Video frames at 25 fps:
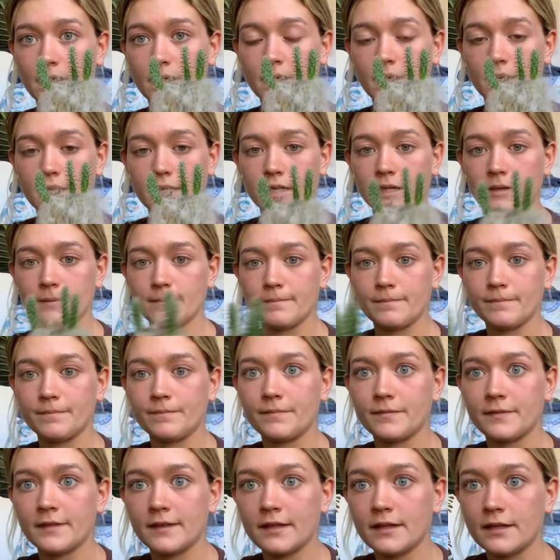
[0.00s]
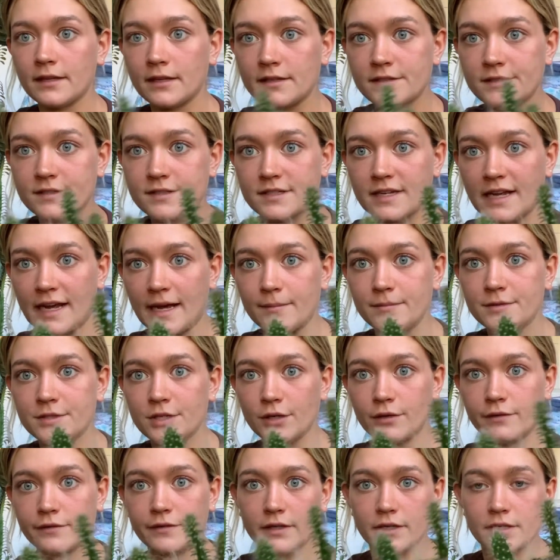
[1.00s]
cut it, scabbed
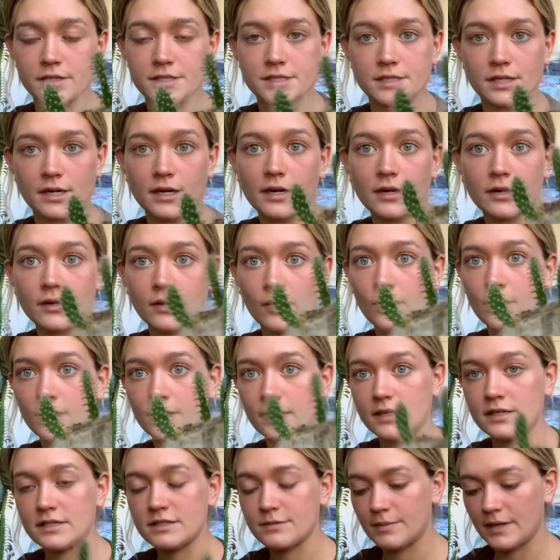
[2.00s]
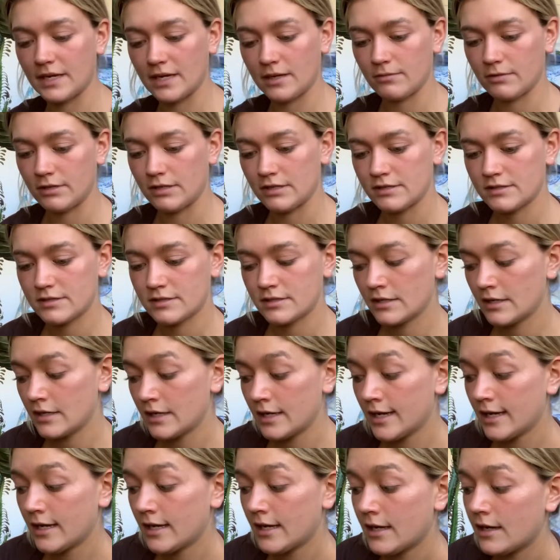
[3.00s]
over, started growing these babies.
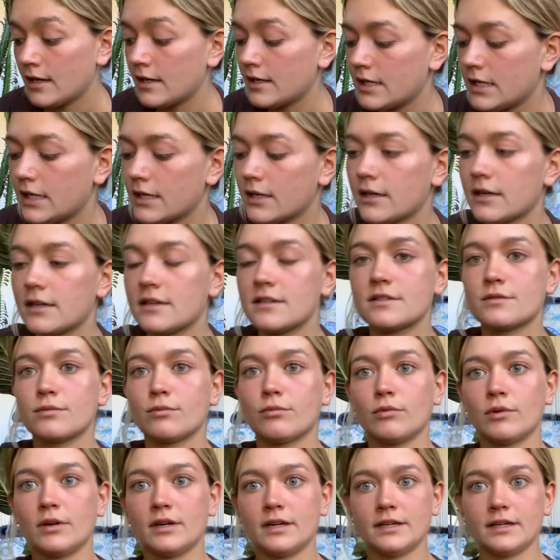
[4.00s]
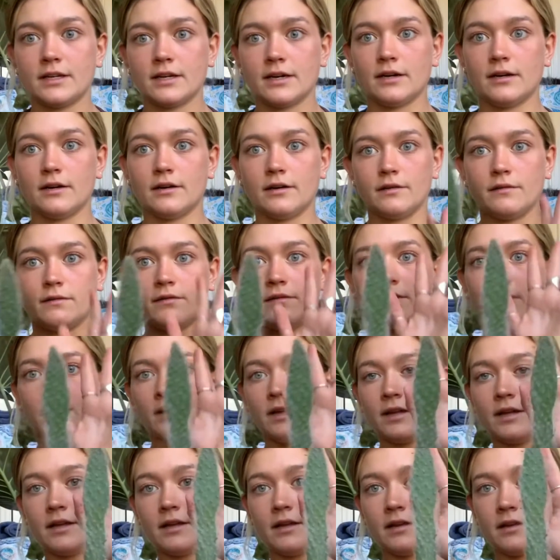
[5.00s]
Here is one of
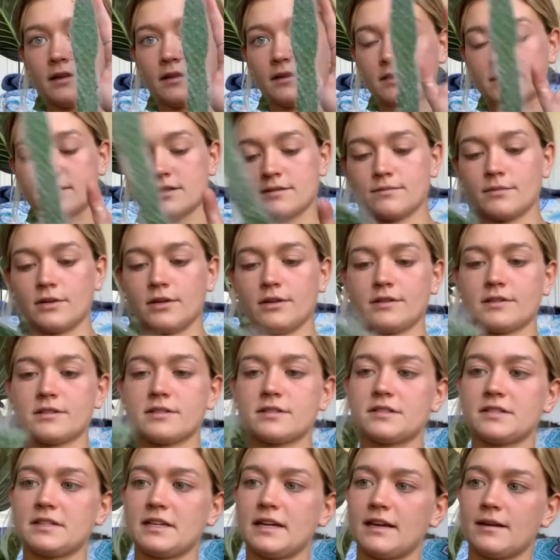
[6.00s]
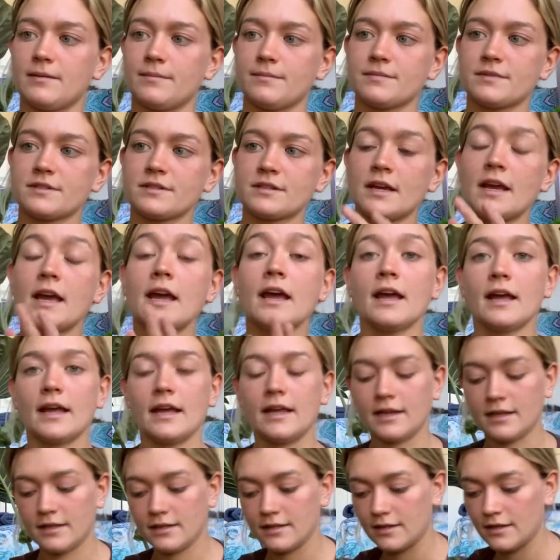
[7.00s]
the small stems.
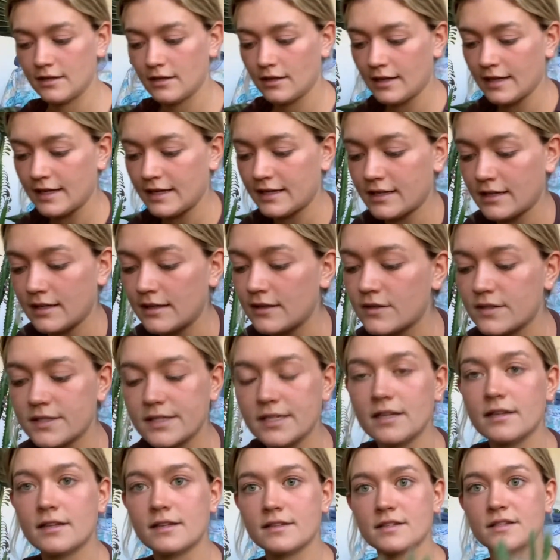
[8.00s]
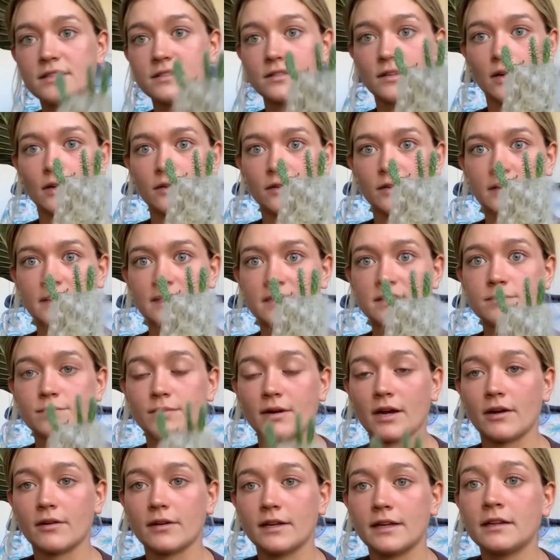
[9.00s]
And like, you see this is already
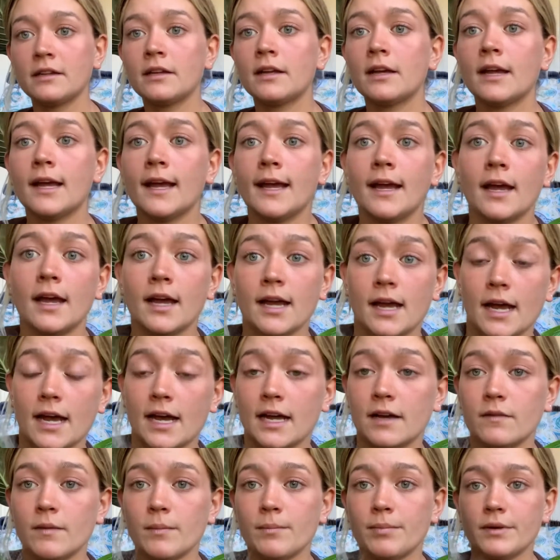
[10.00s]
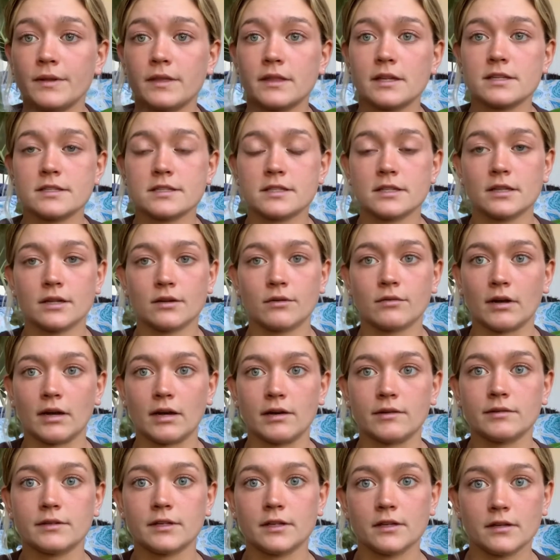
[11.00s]
sprouting. I haven't put this in the
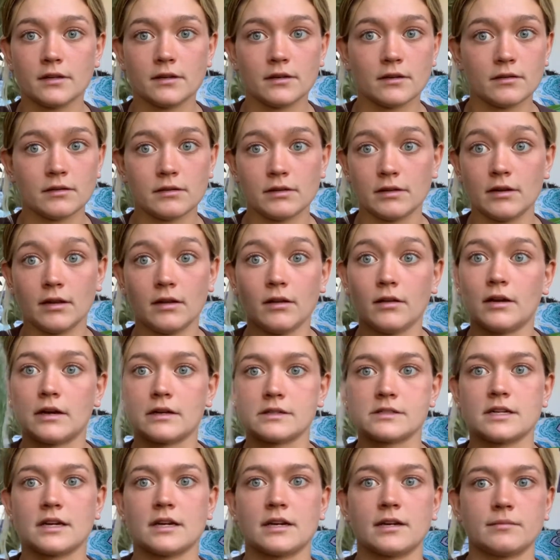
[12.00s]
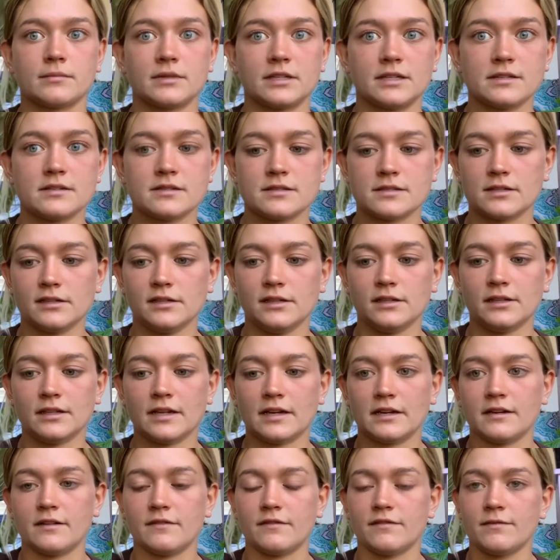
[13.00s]
ground in a long time and it's still
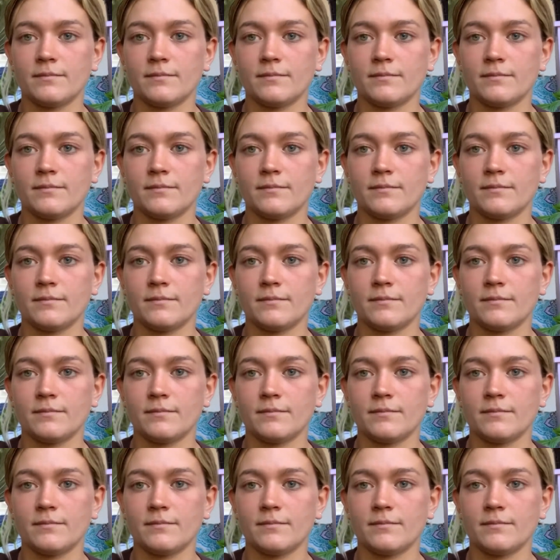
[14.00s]
alive.